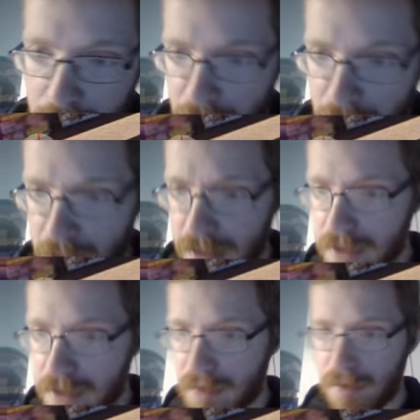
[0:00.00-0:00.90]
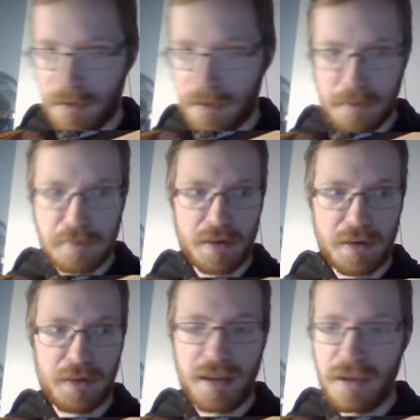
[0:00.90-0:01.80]
I think I just go around
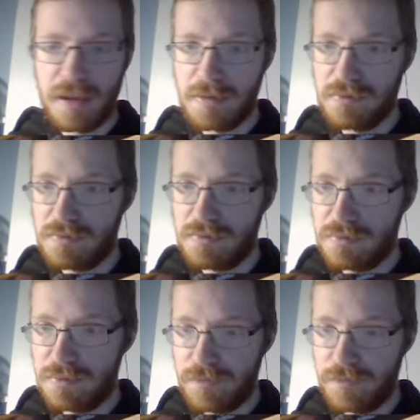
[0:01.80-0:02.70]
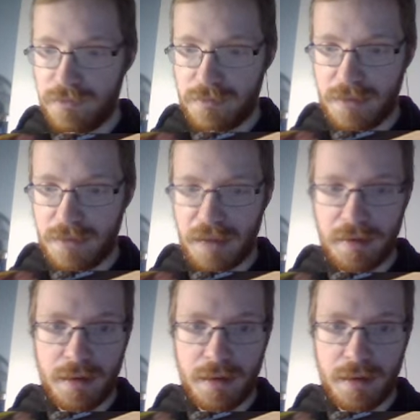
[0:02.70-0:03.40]
here. Let's see.